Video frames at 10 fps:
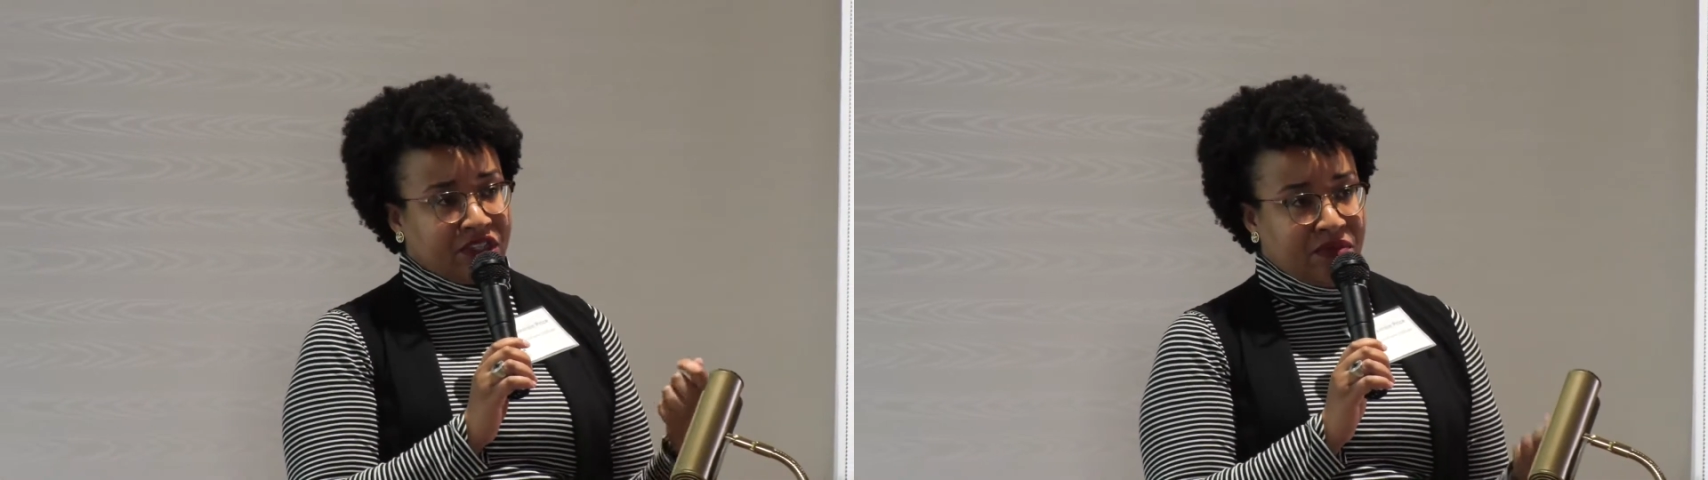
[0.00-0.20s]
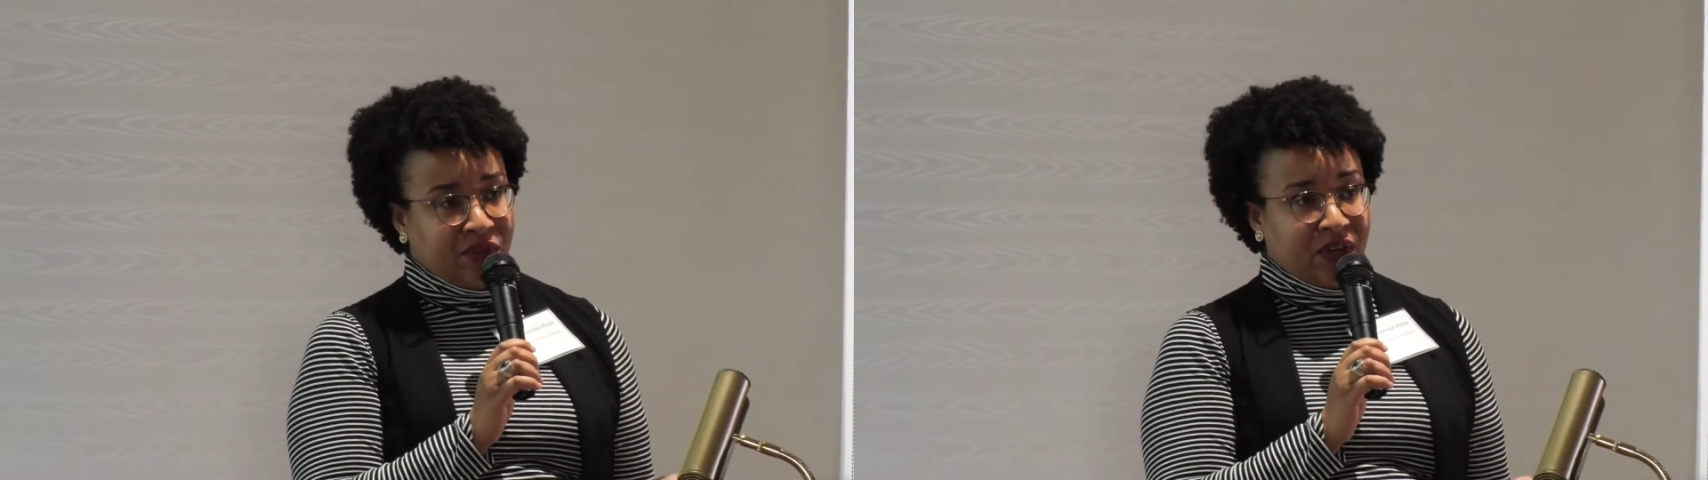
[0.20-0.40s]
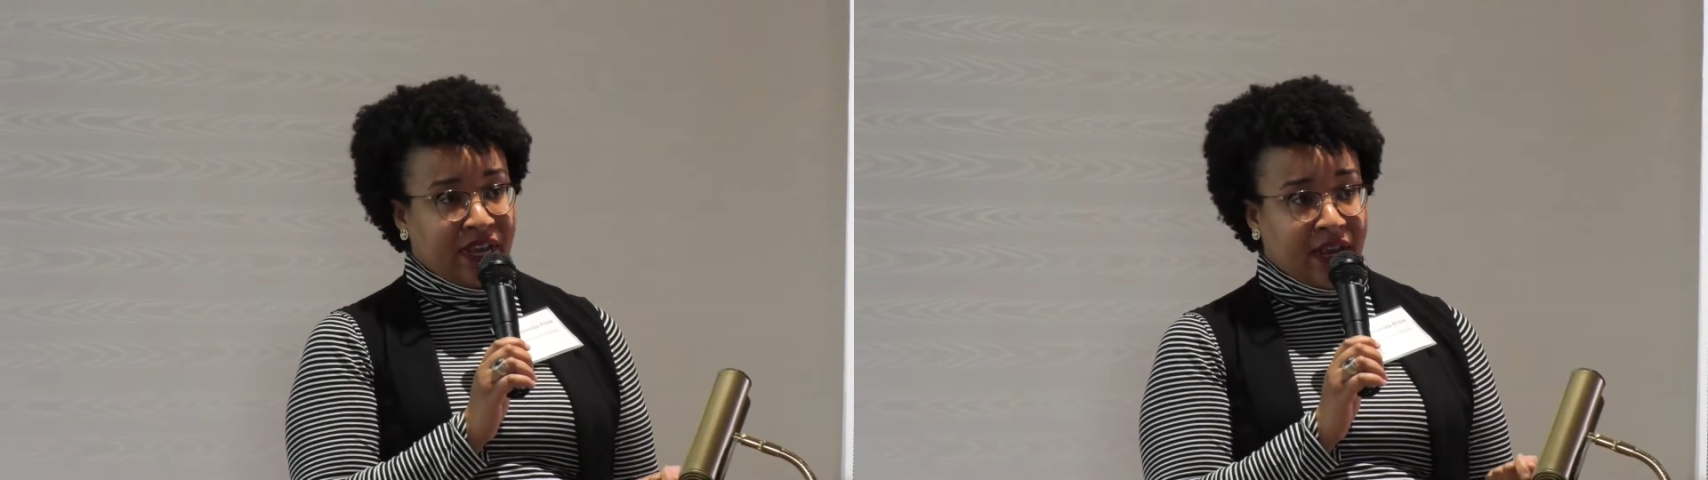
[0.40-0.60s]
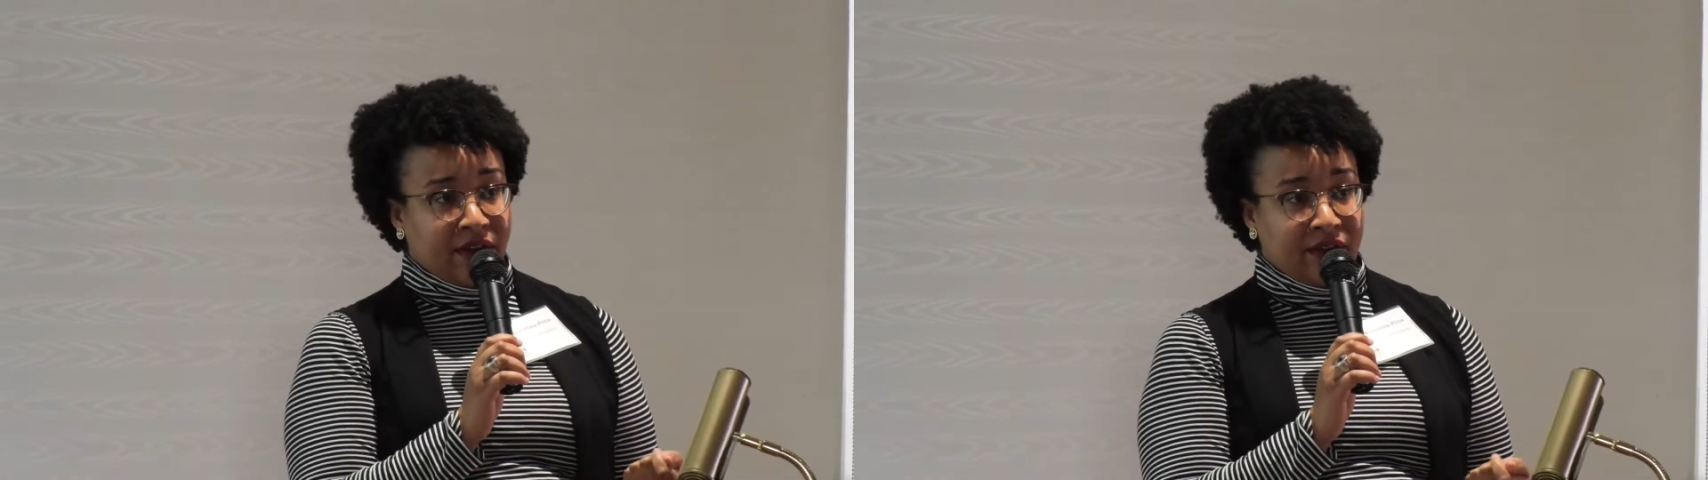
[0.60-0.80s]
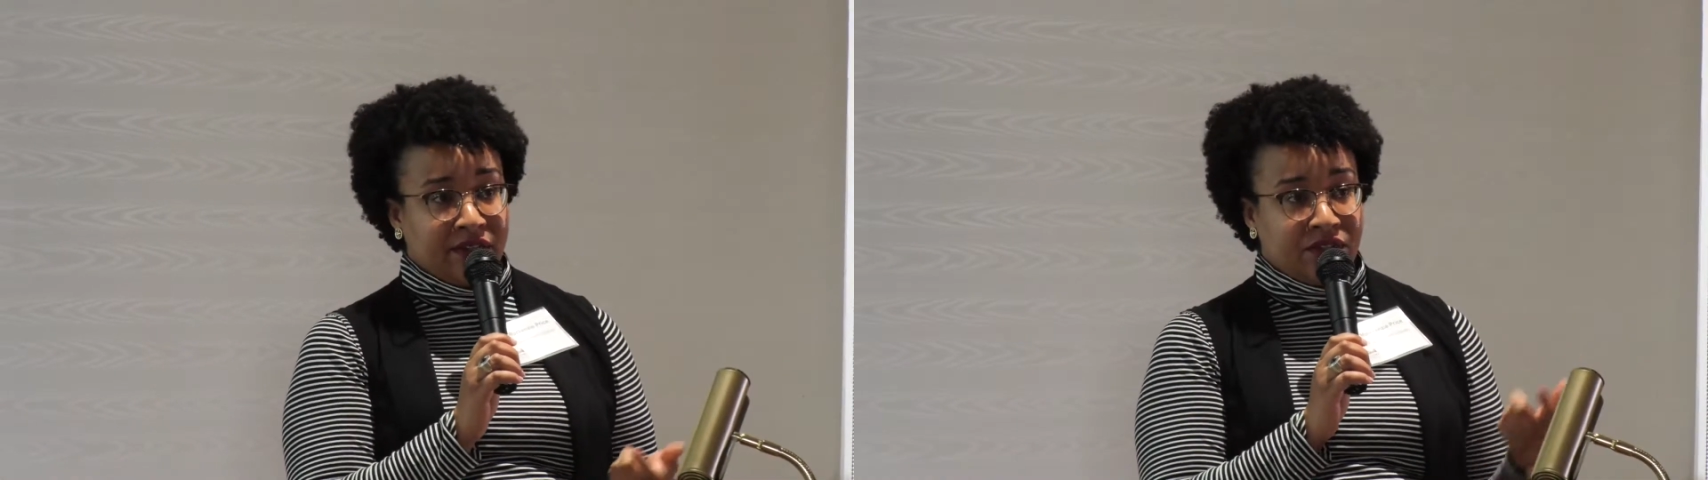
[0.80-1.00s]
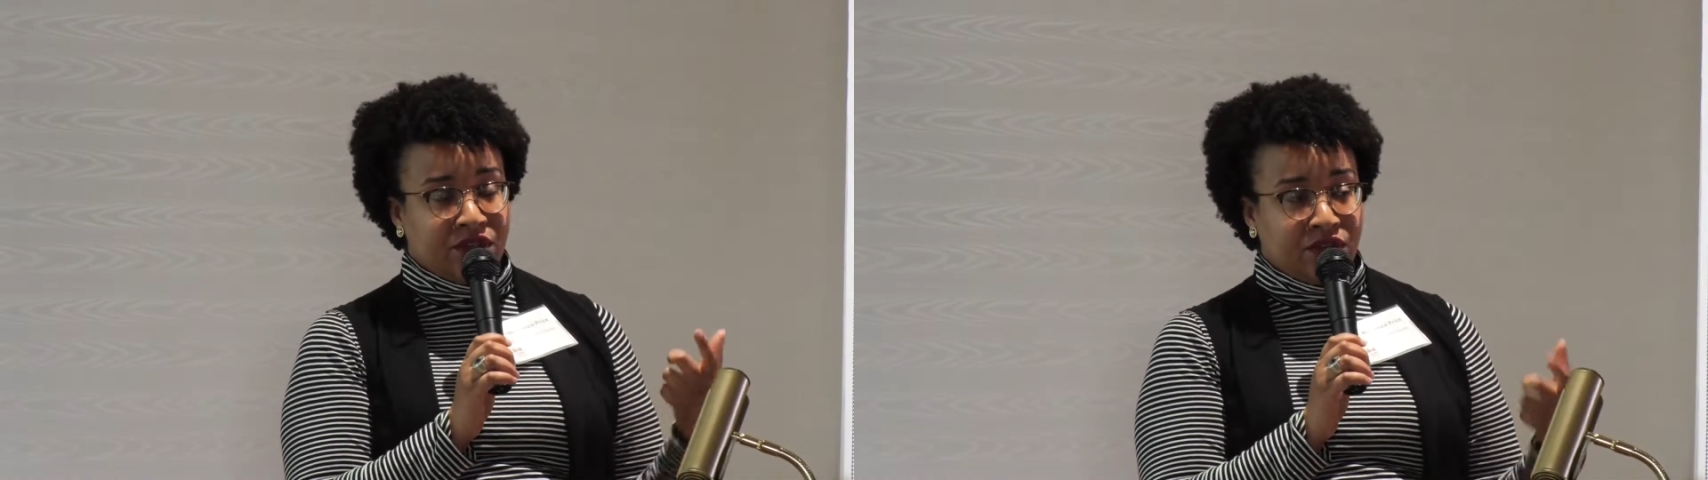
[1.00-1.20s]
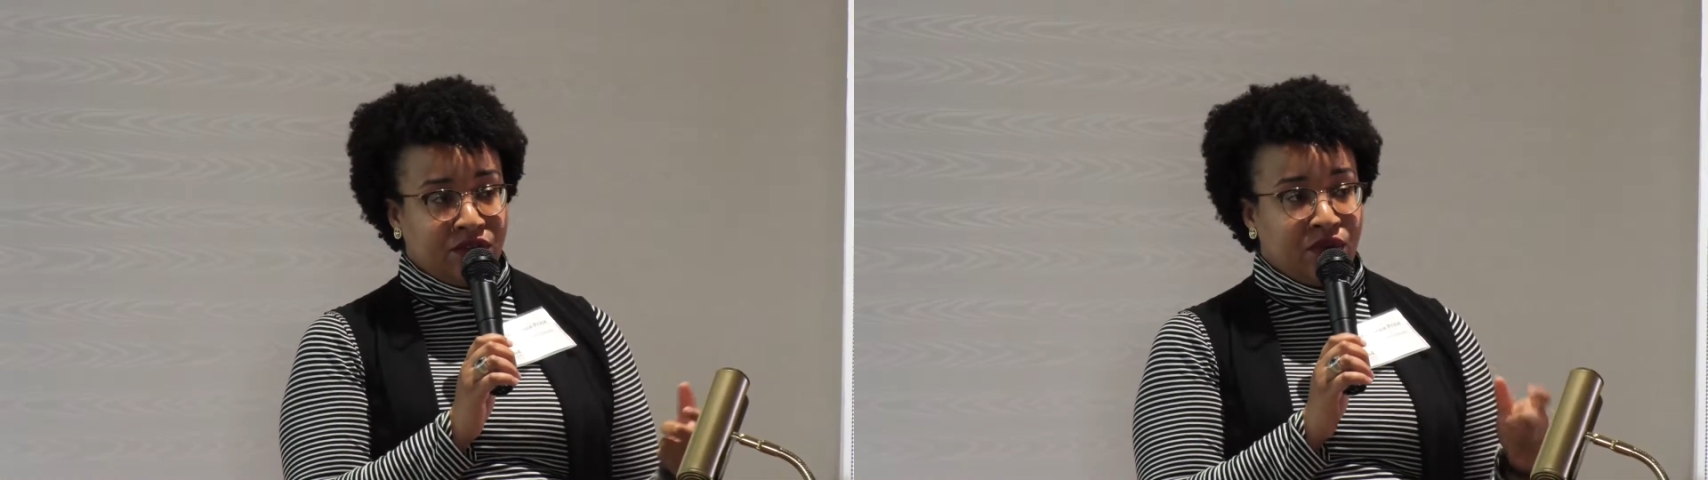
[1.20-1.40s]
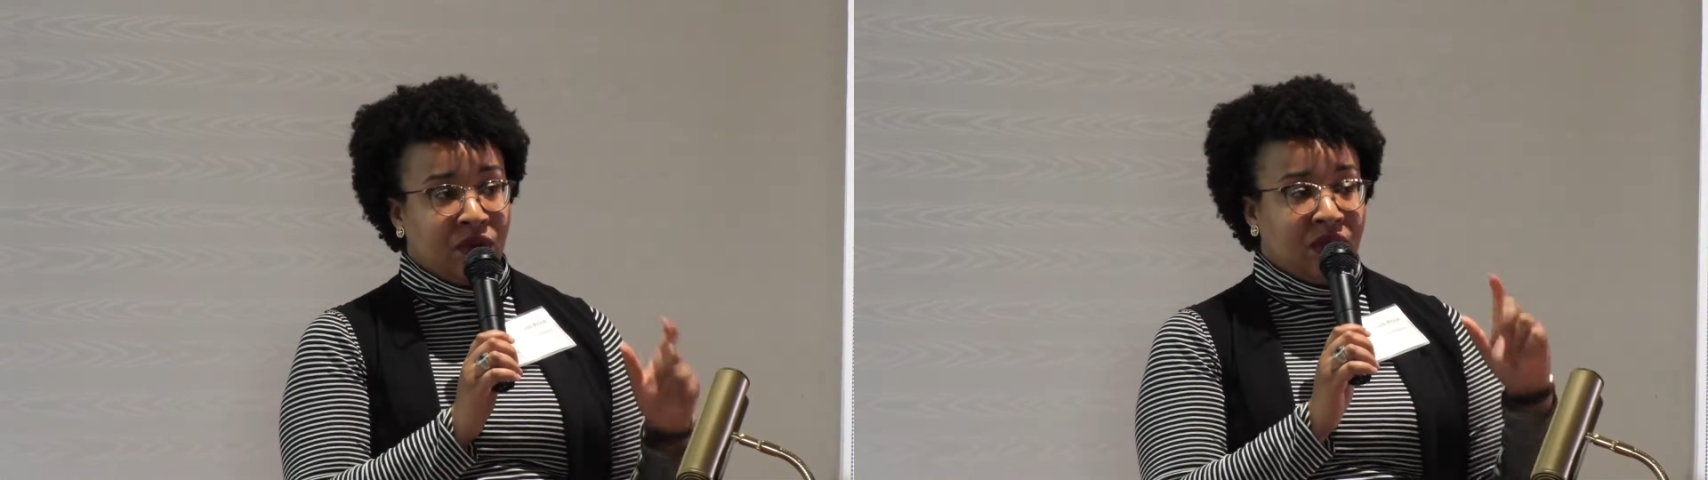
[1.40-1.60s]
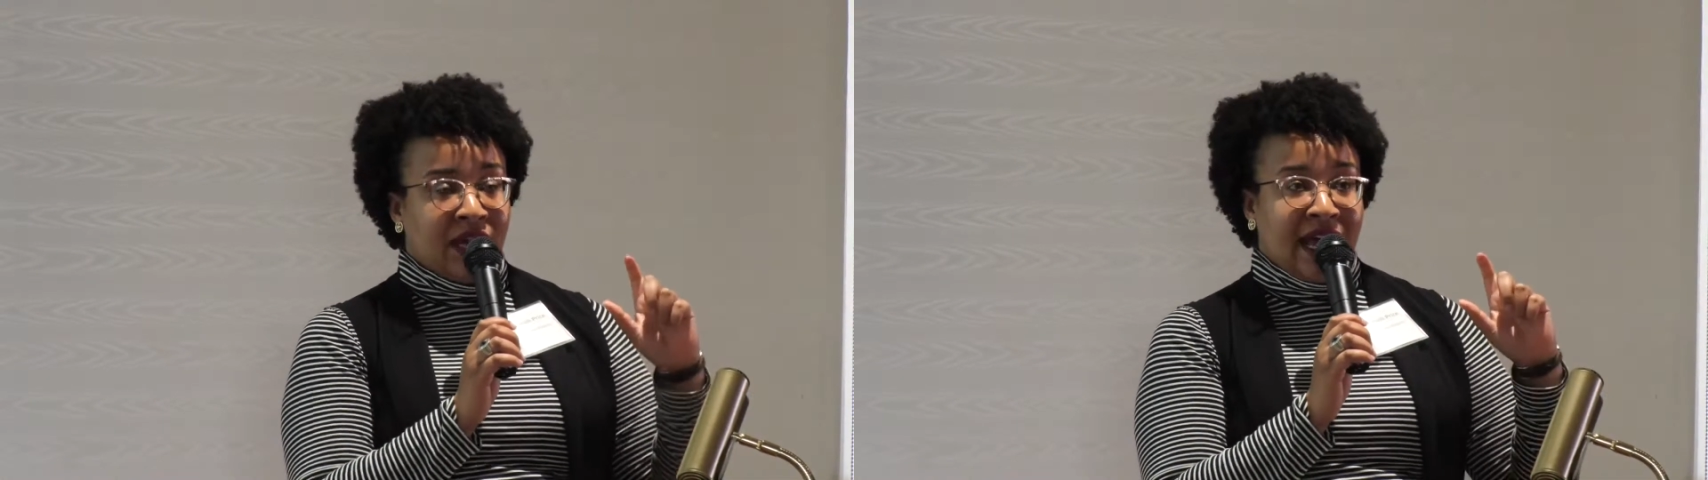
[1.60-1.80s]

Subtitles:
communicators to